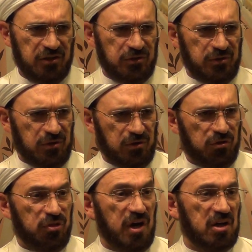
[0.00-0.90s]
you know,
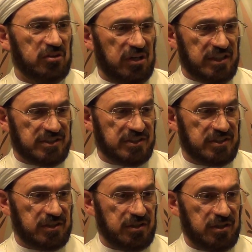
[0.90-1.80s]

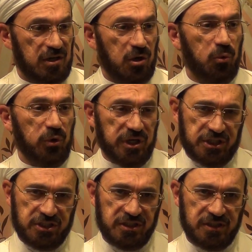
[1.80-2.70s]
thoughtless
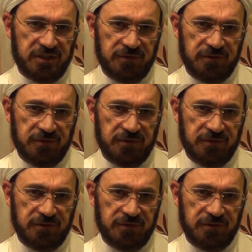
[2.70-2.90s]
wish.